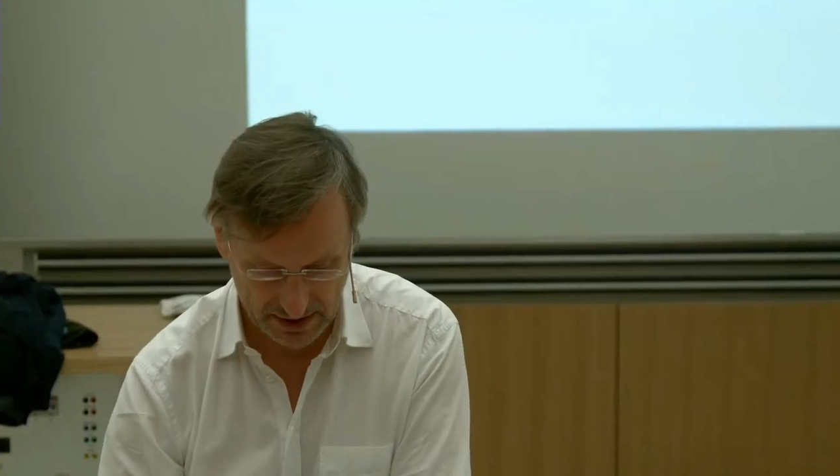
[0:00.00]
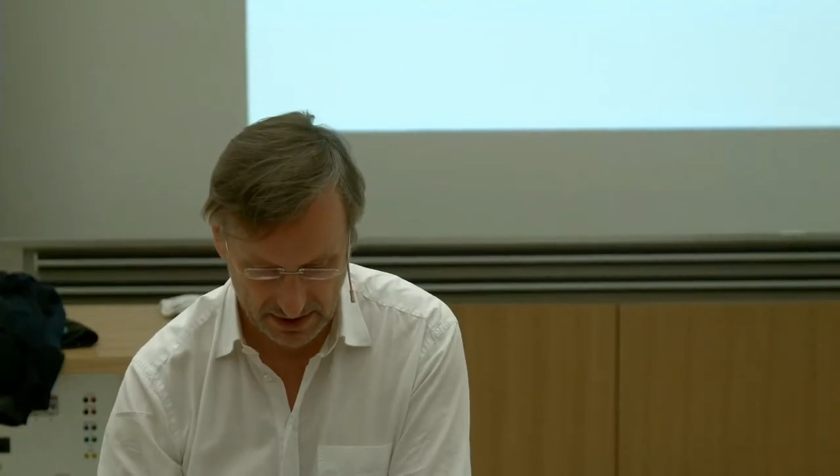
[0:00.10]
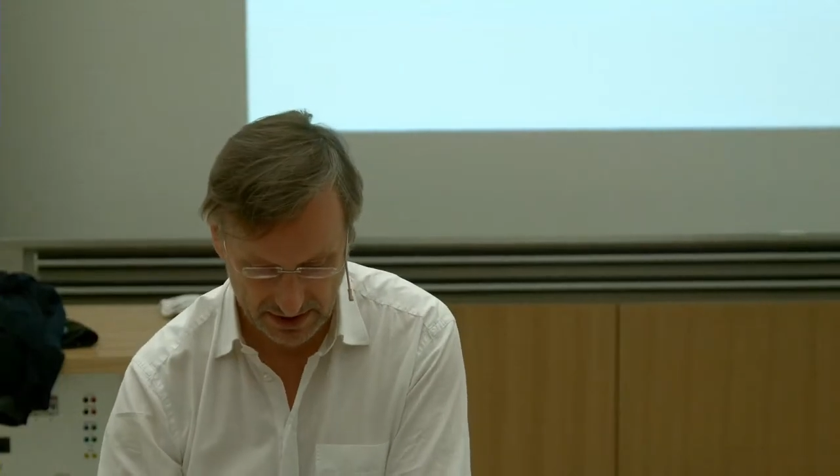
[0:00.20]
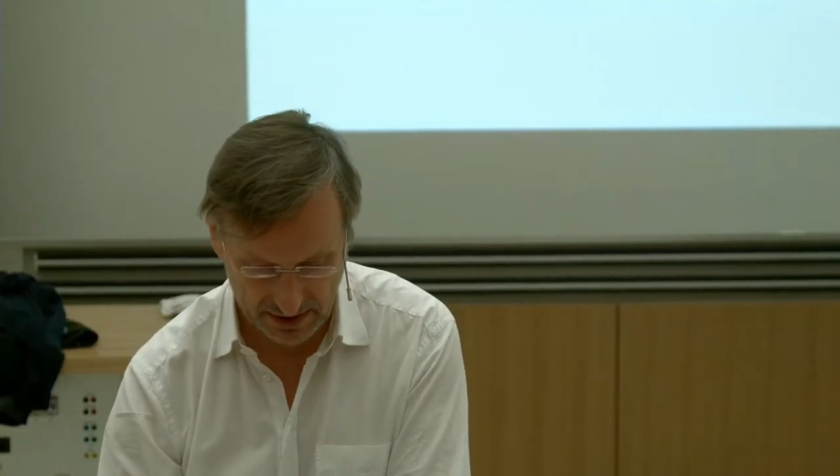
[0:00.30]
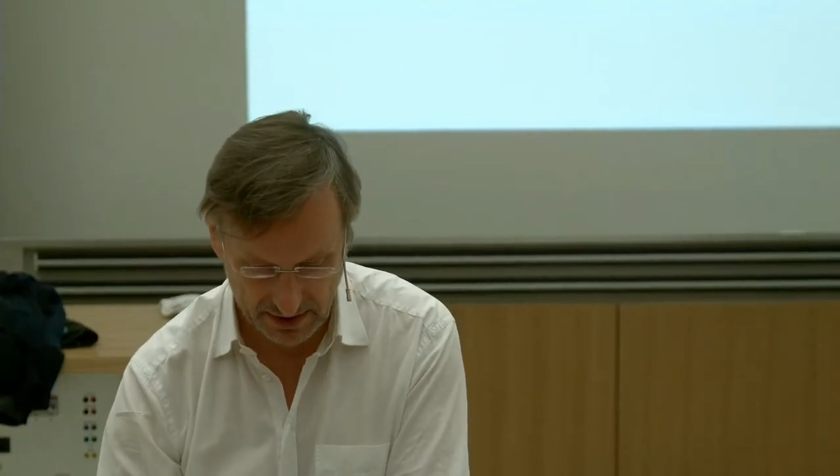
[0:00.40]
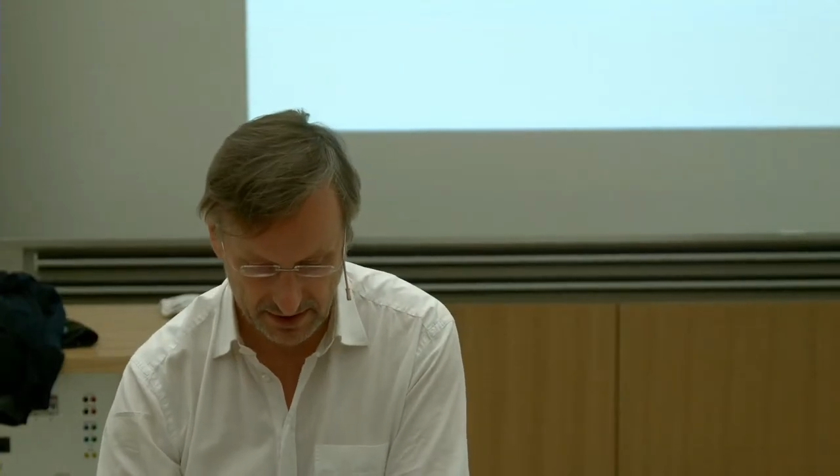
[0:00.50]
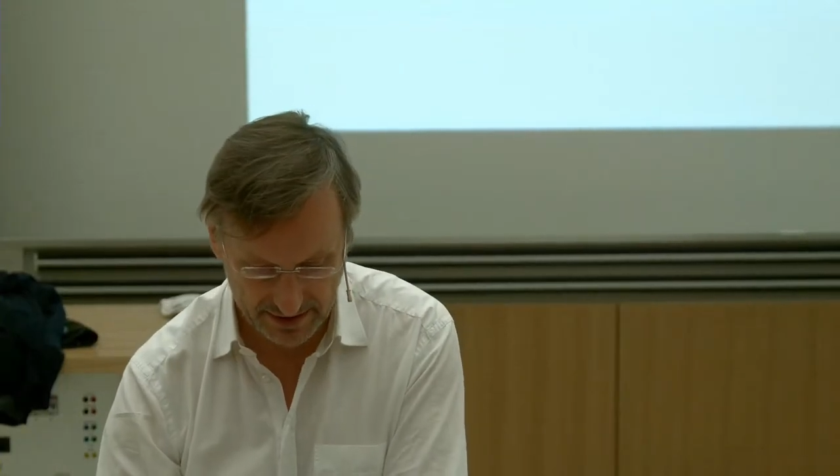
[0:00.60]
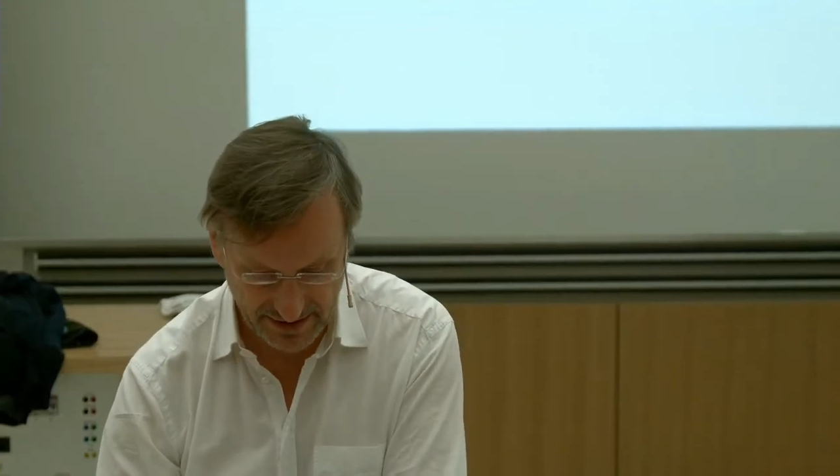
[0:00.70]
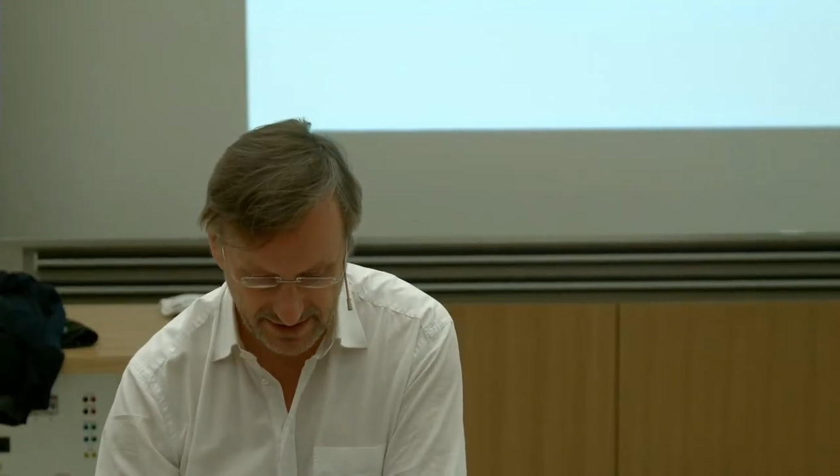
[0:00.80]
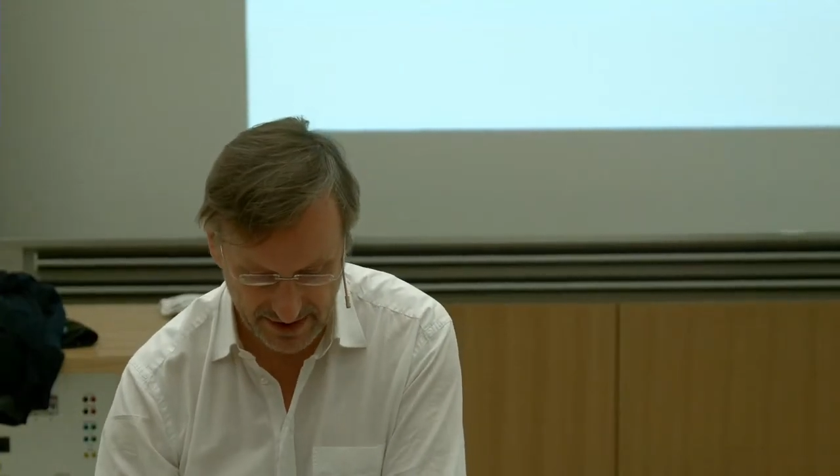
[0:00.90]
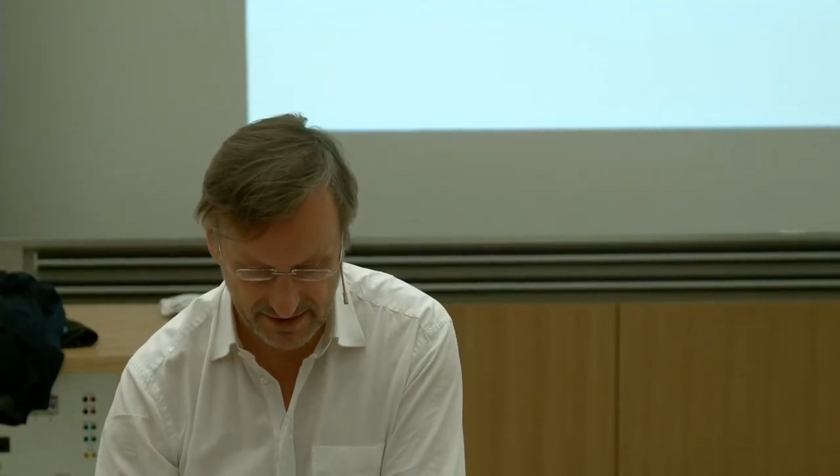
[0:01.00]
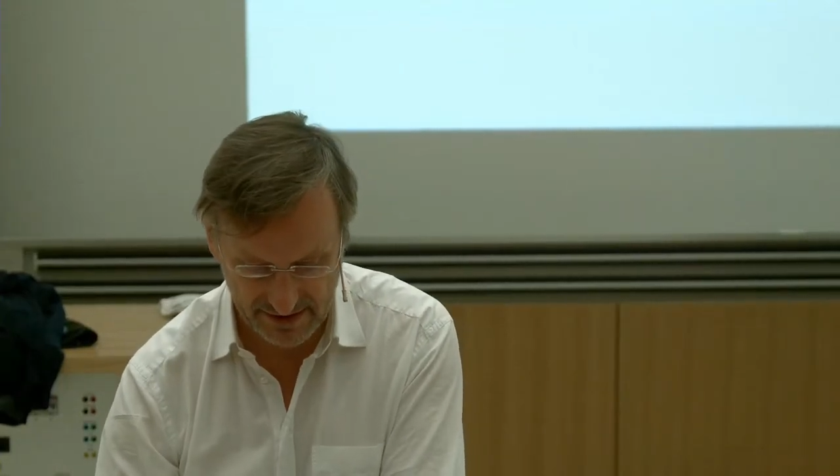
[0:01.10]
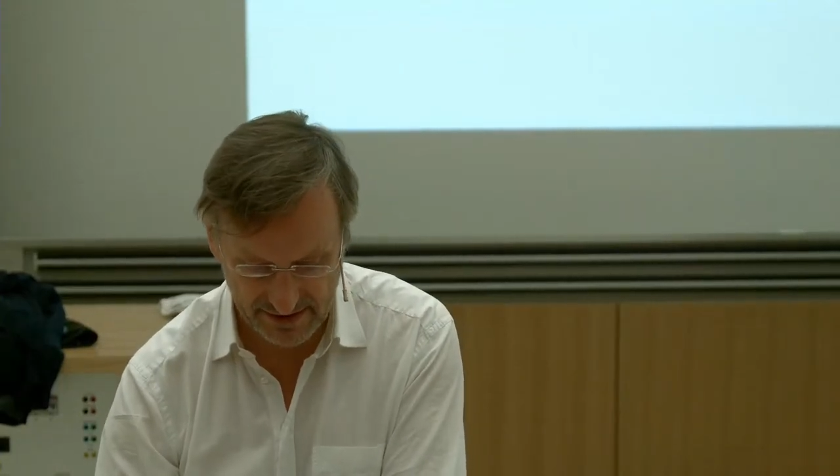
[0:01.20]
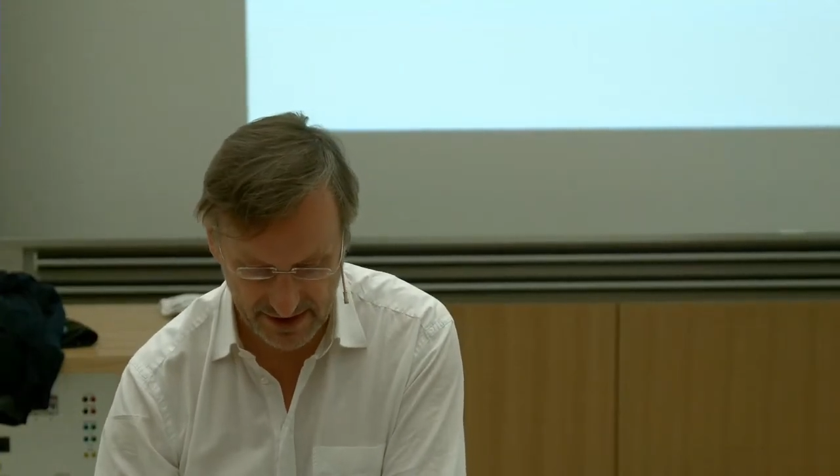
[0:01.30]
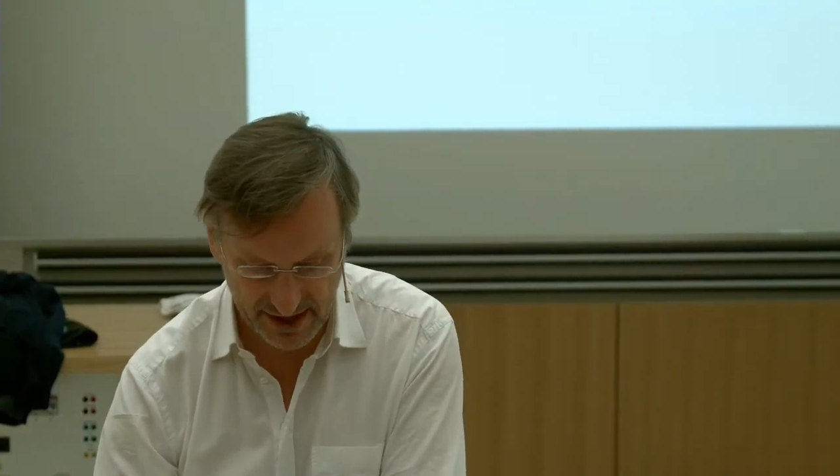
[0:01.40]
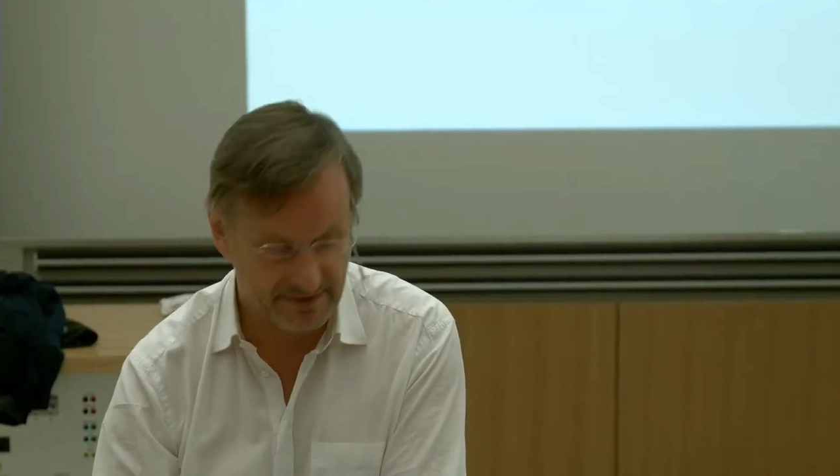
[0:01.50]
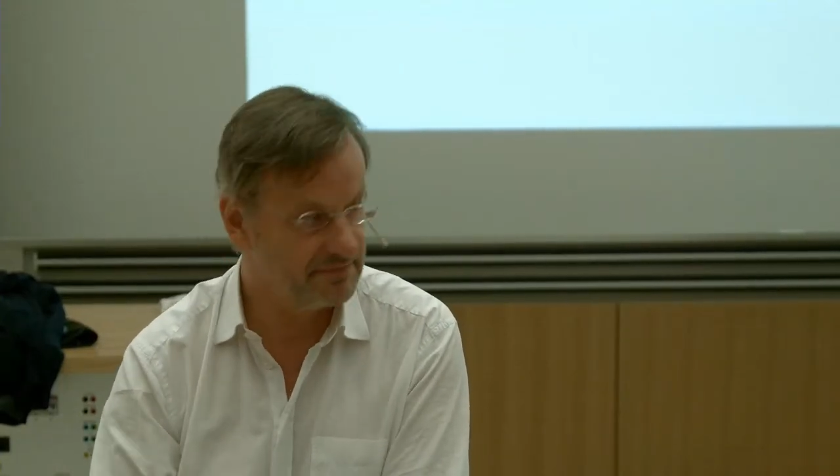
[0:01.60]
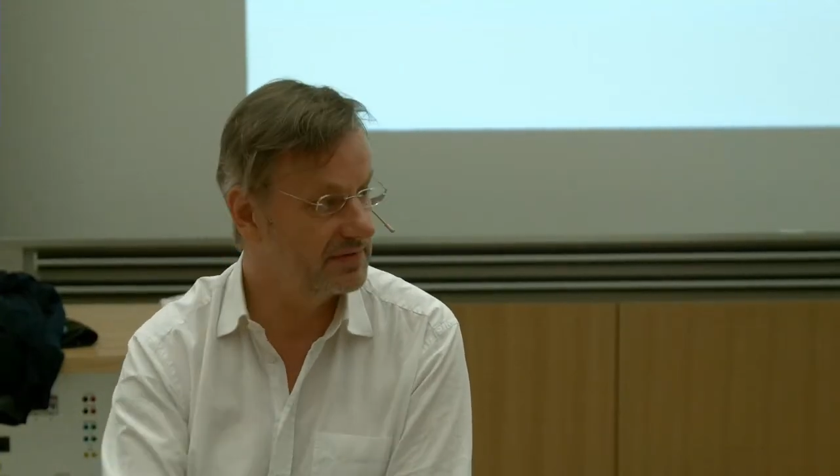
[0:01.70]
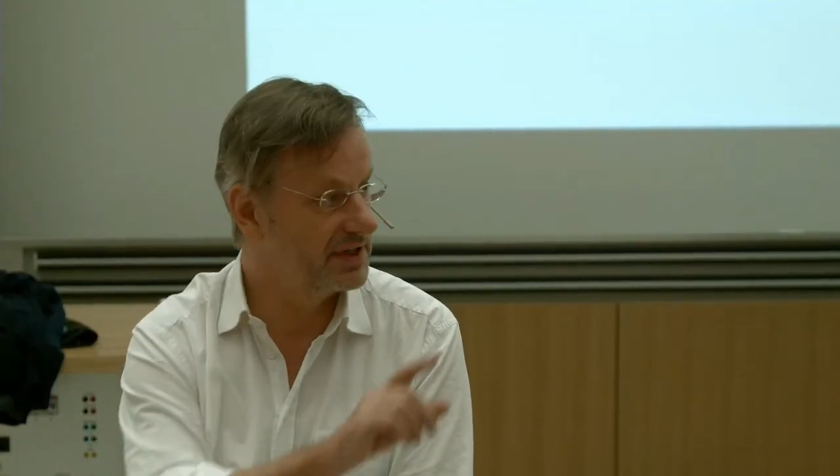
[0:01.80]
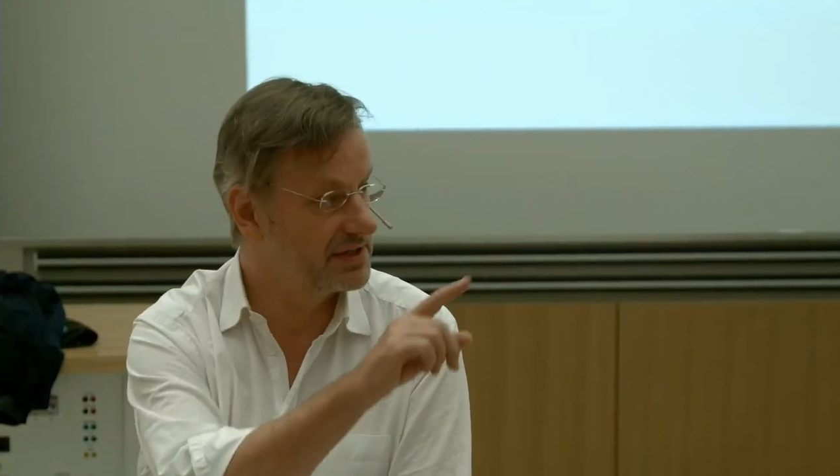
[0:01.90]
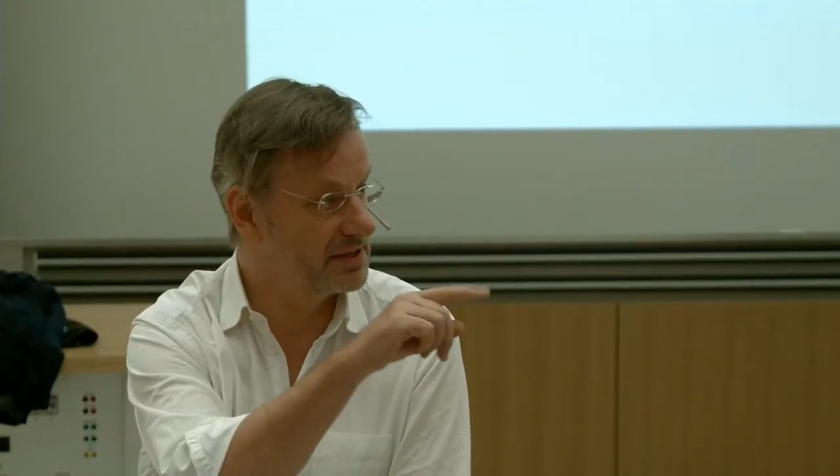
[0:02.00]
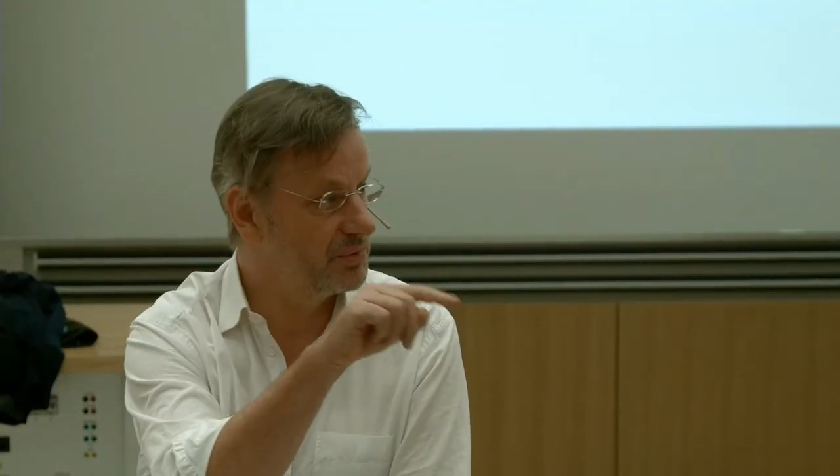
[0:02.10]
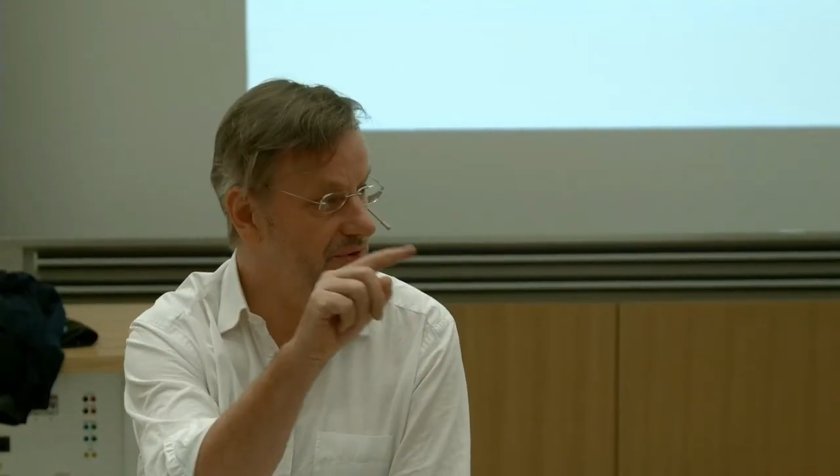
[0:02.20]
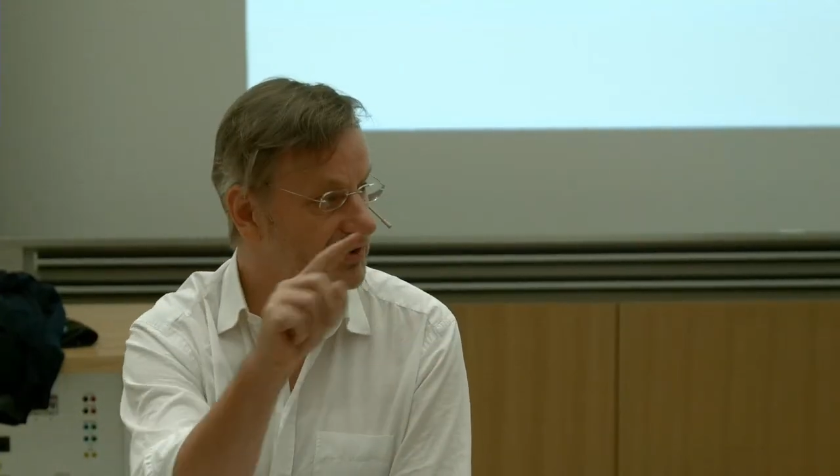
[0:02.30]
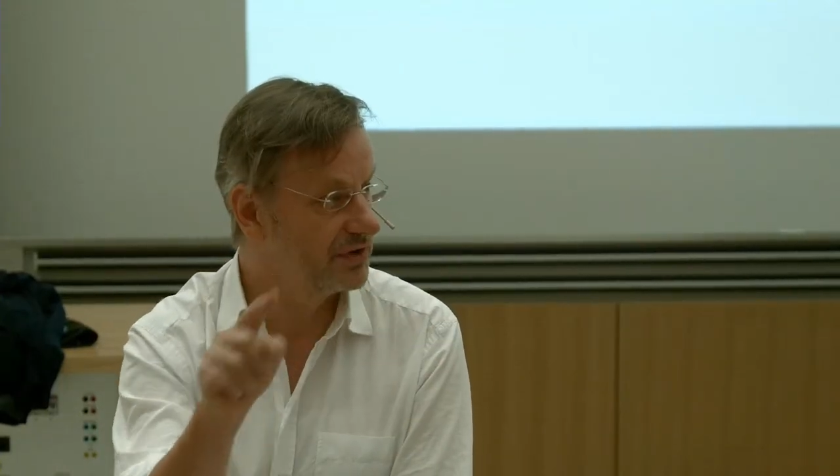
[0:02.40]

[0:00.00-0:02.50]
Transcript: and this has the same distribution